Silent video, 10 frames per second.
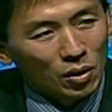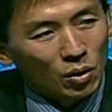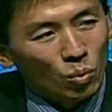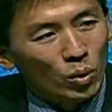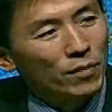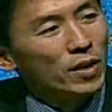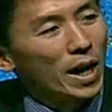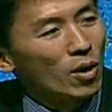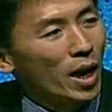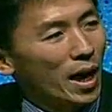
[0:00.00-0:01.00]
We've
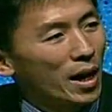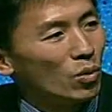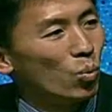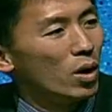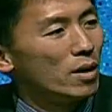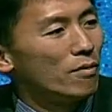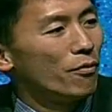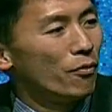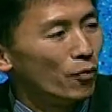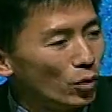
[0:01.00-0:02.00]
now had one
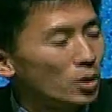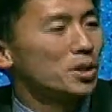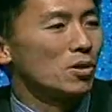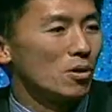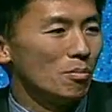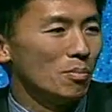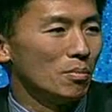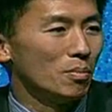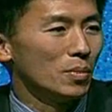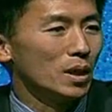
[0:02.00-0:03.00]
full term
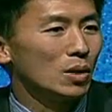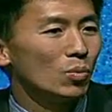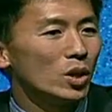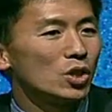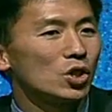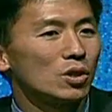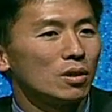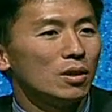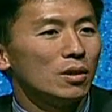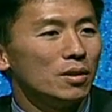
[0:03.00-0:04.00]
in which
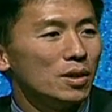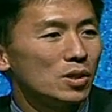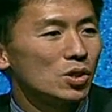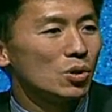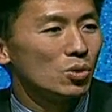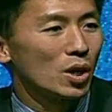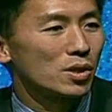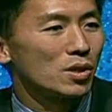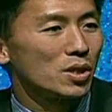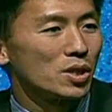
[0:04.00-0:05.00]
these 2
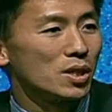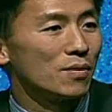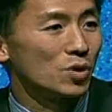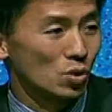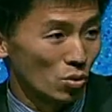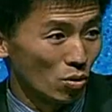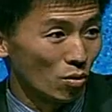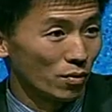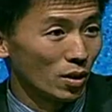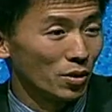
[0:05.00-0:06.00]
justices have
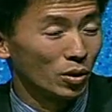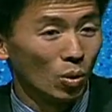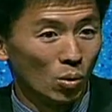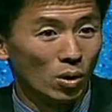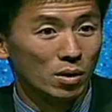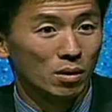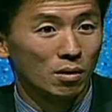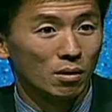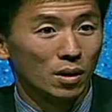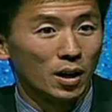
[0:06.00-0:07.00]
served on the court,
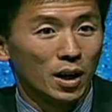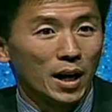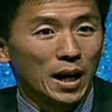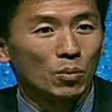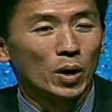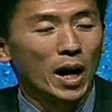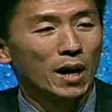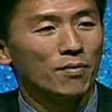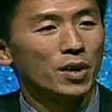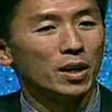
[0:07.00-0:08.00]
and we
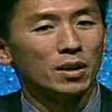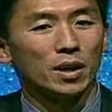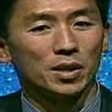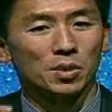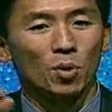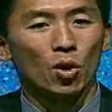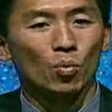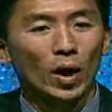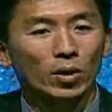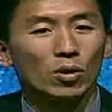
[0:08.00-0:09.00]
have then a small
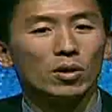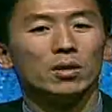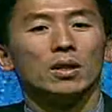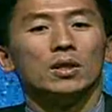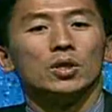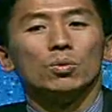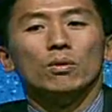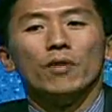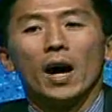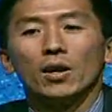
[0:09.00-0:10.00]
record to
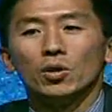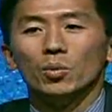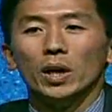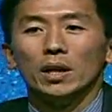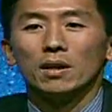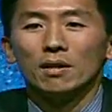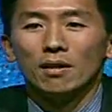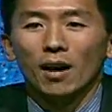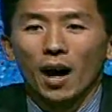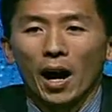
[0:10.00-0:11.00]
evaluate
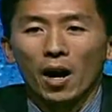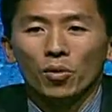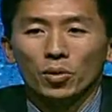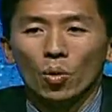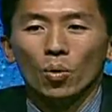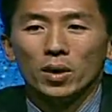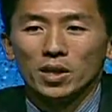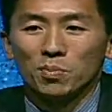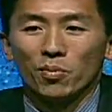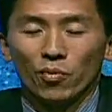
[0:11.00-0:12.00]
how the court has
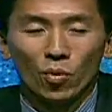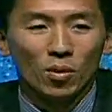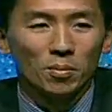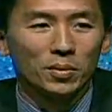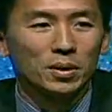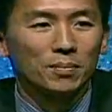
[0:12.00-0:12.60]
performed.